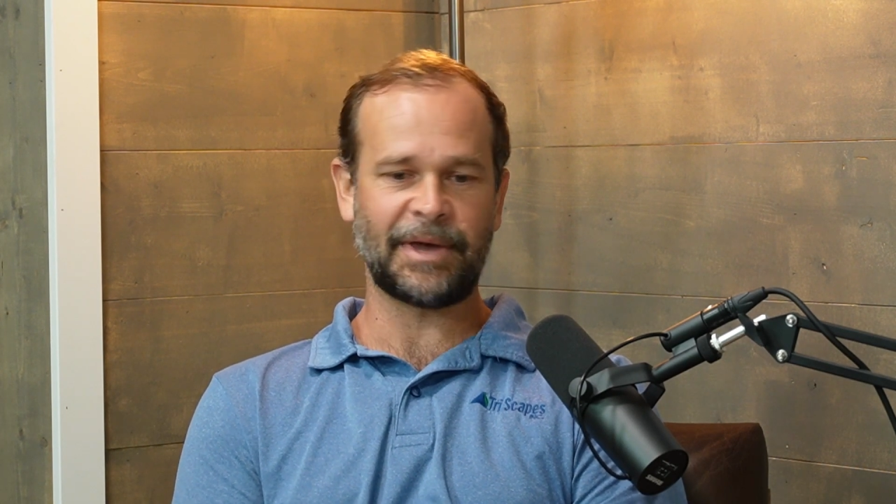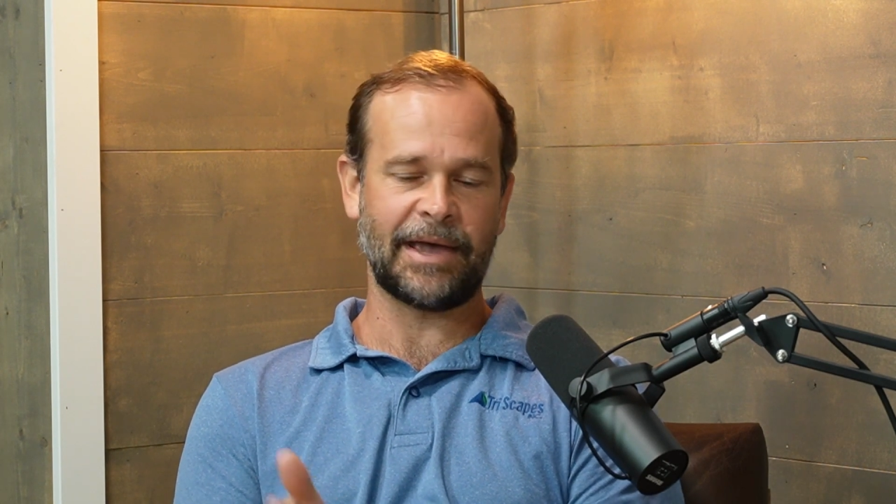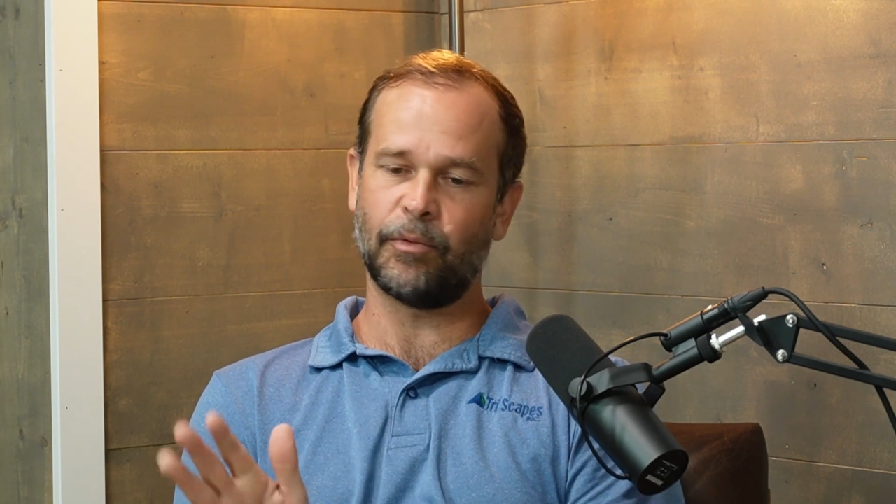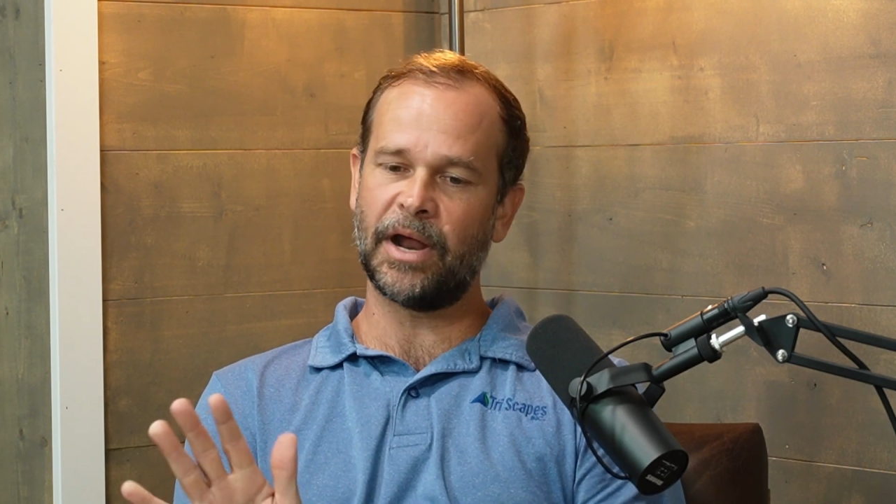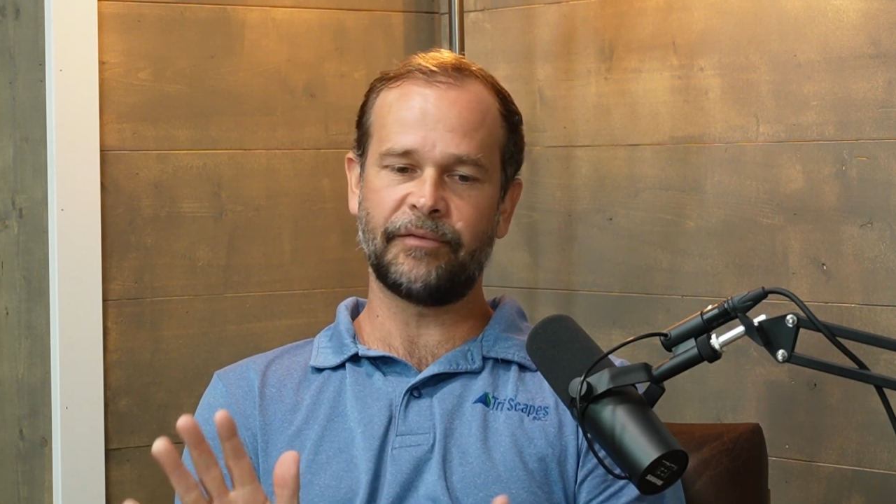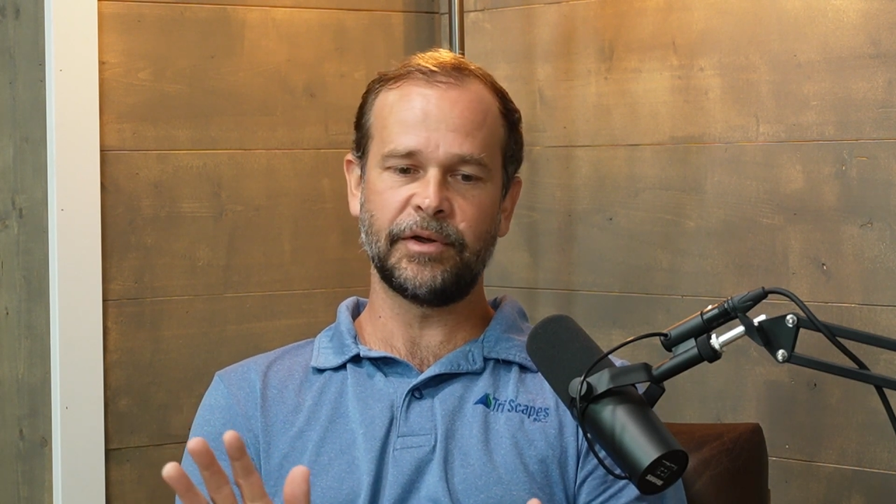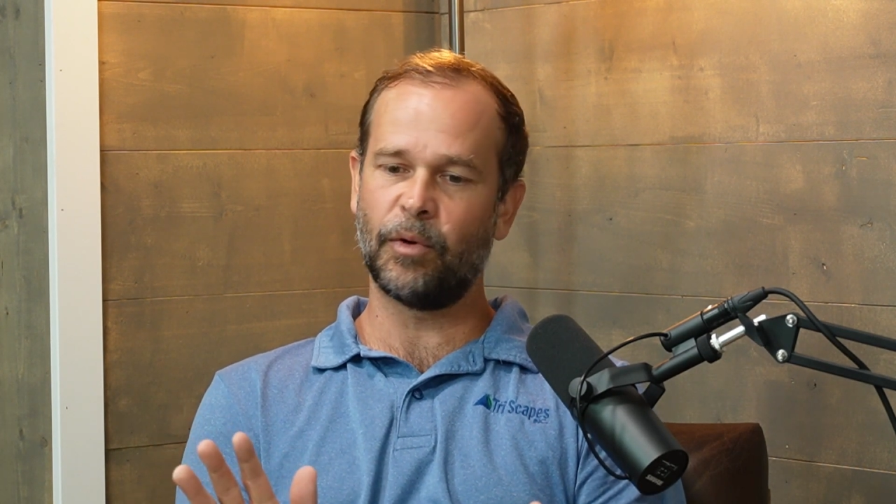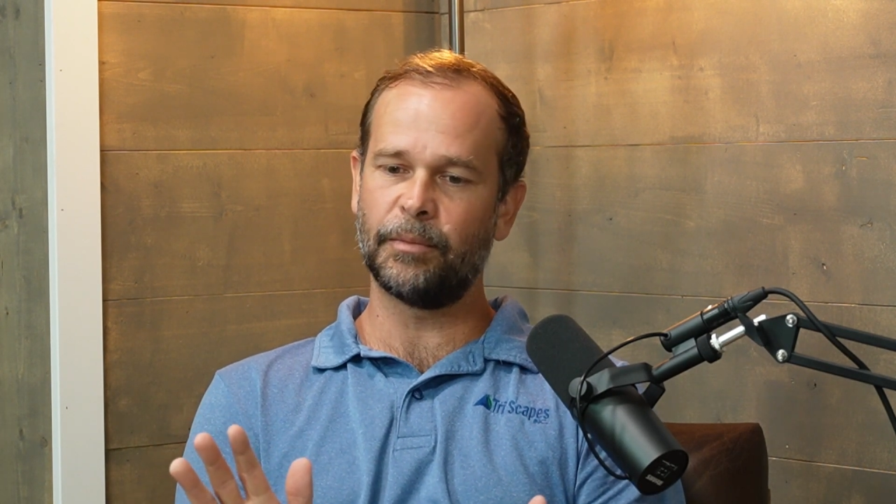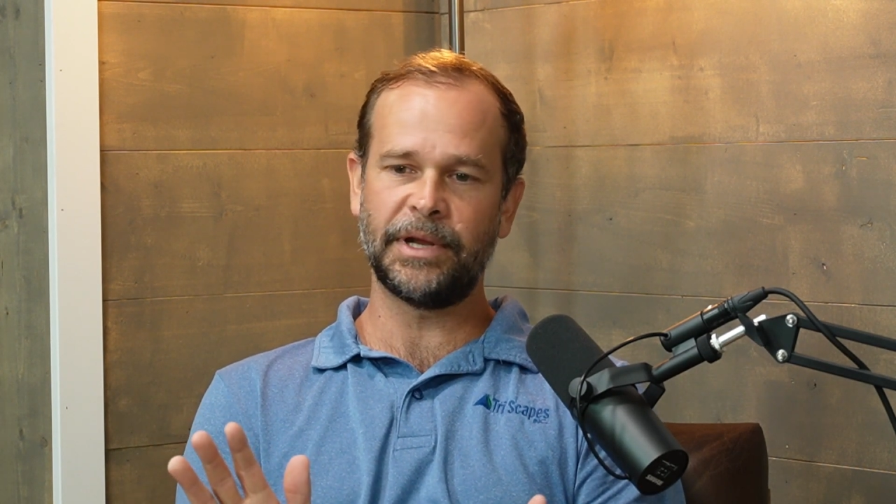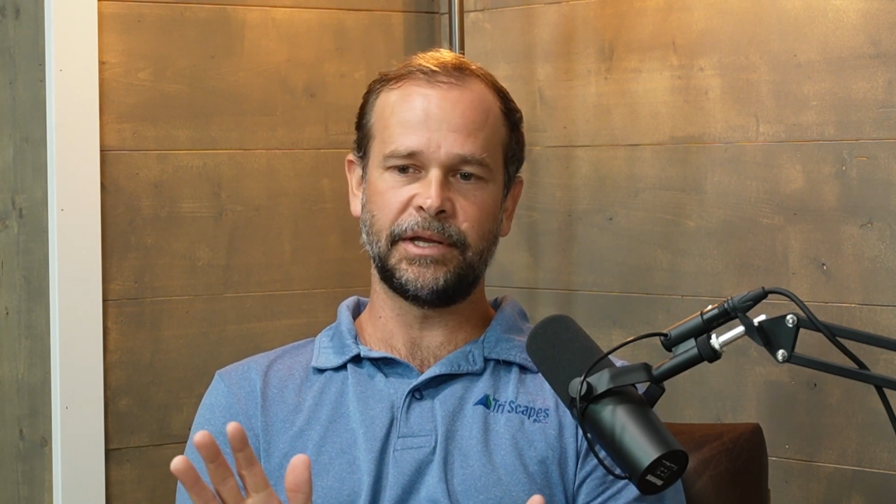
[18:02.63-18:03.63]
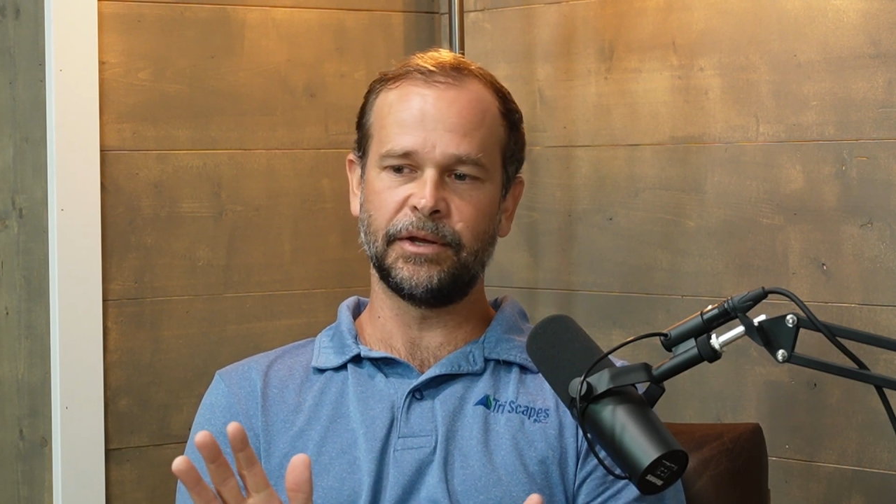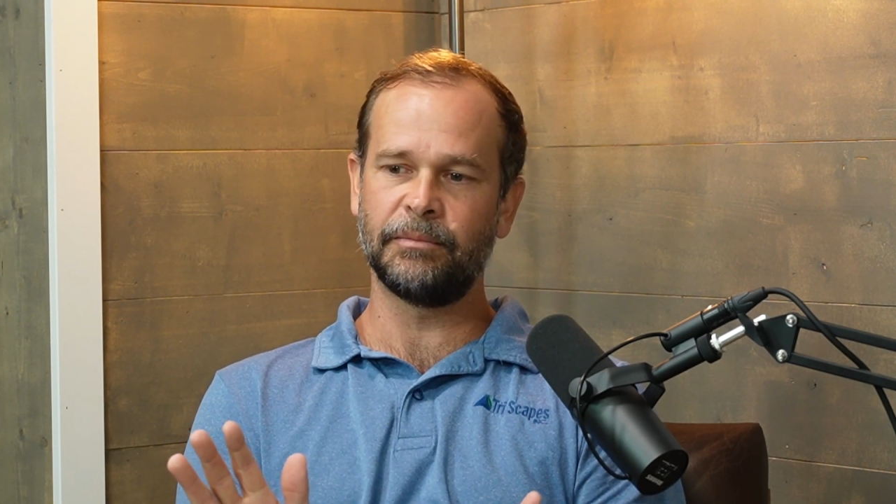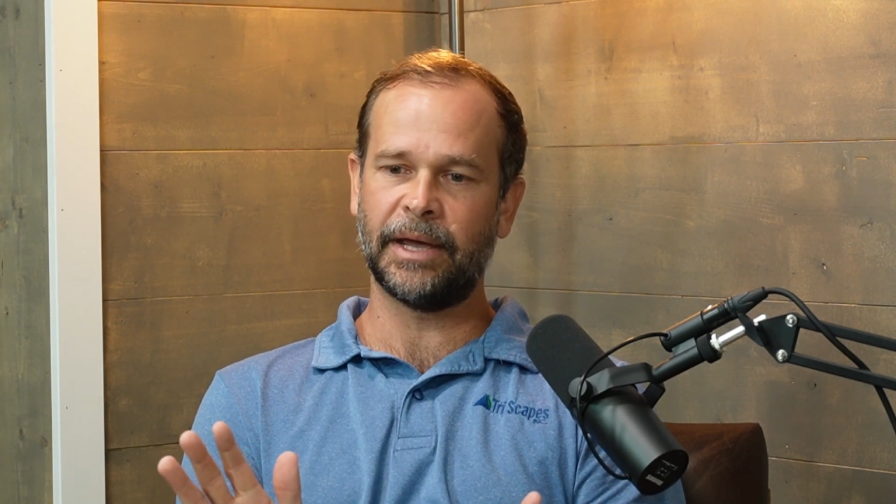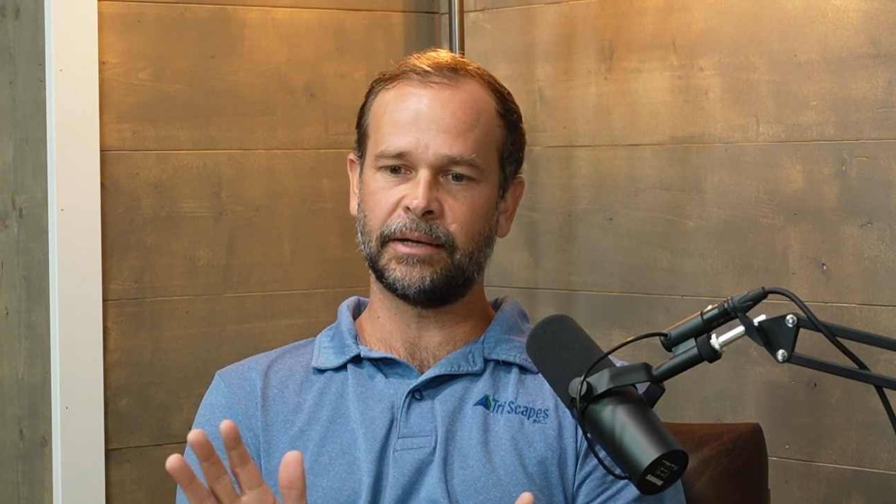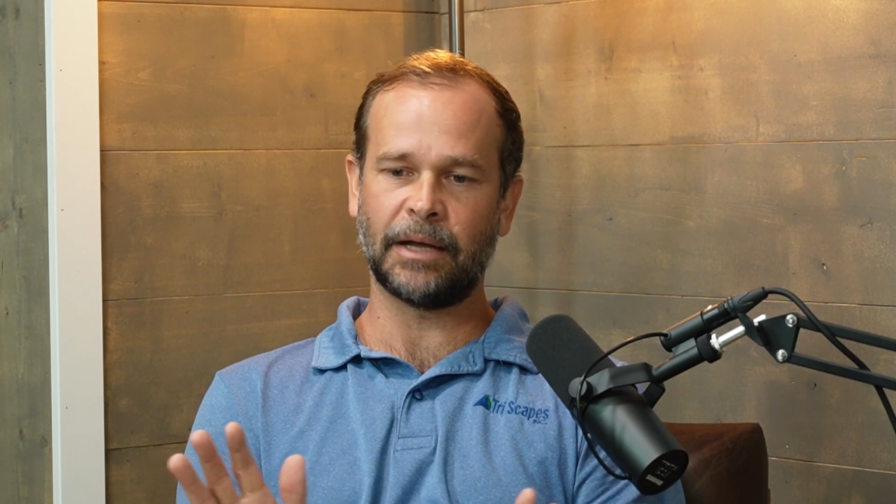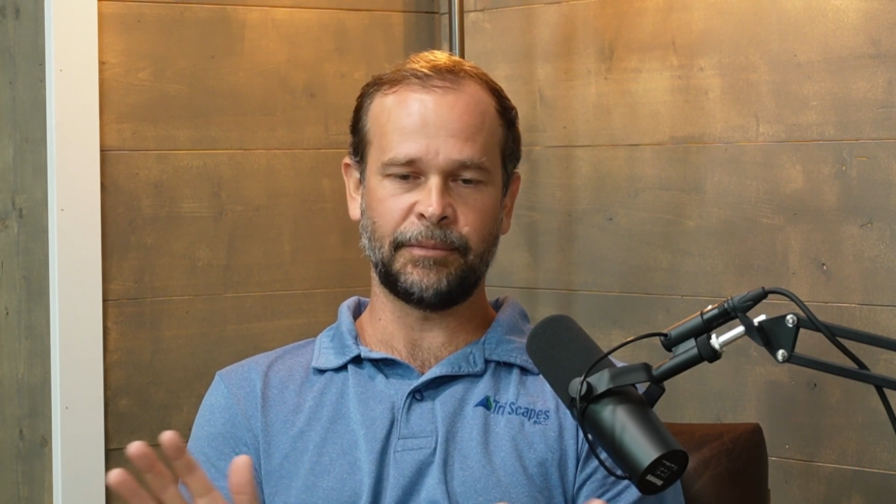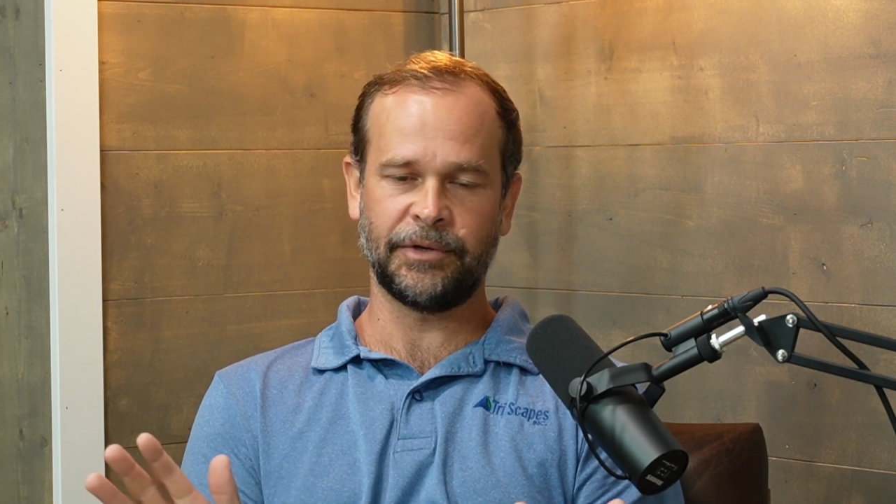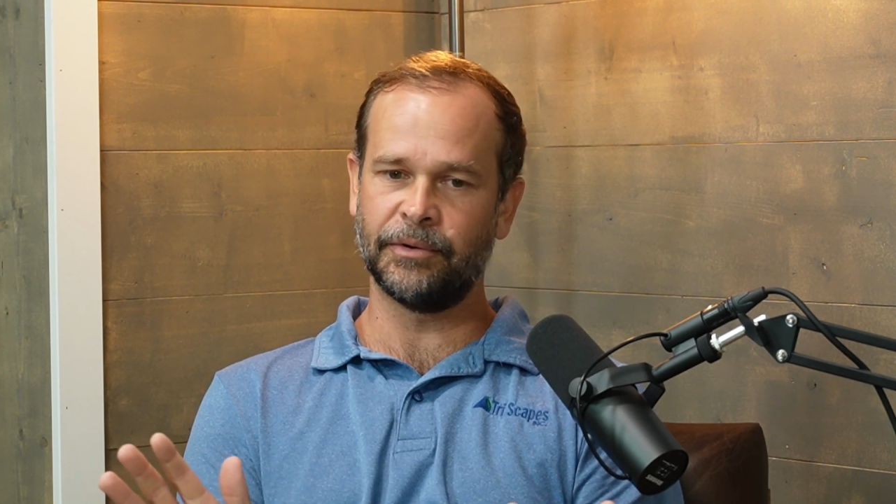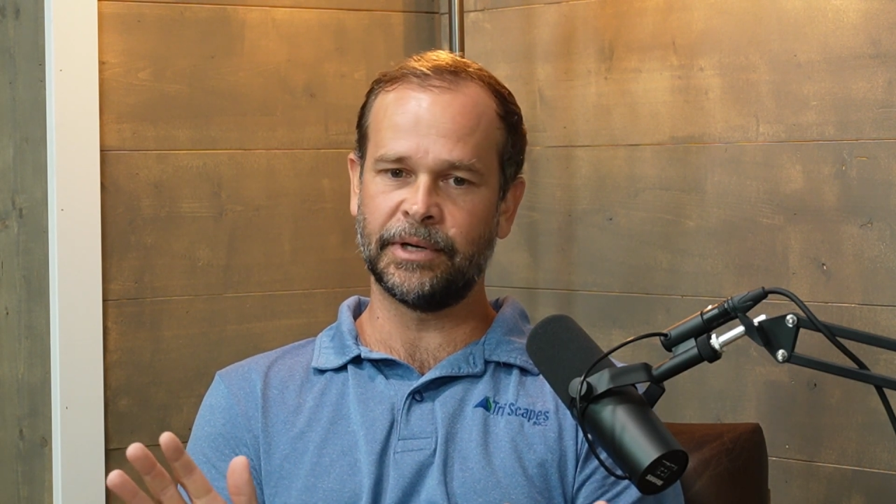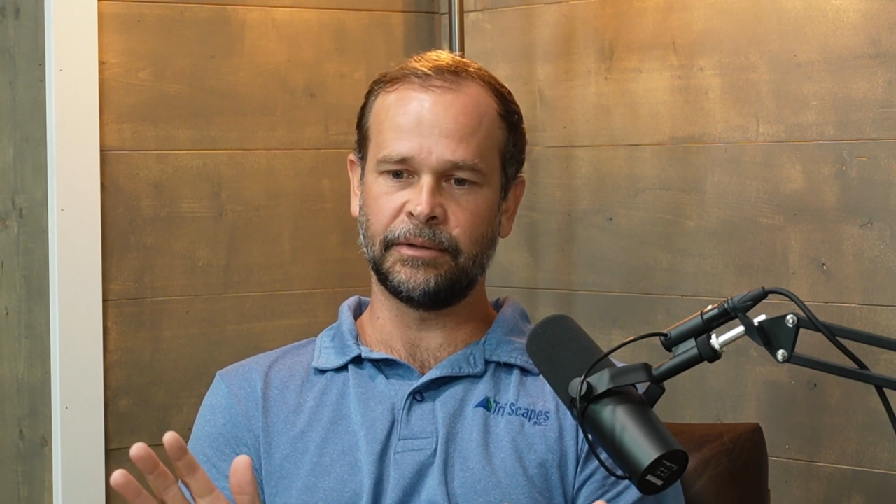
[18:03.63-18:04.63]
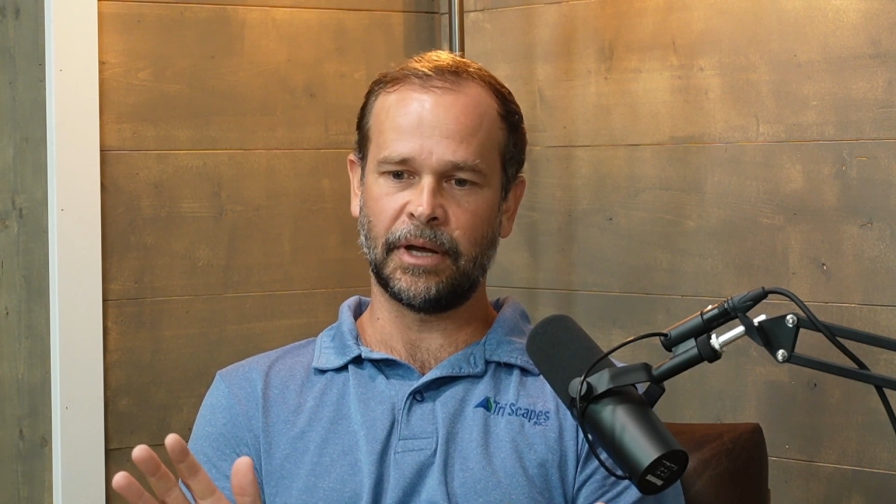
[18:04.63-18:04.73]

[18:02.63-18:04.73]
hey, whatever you want me to do, man, I'm doing.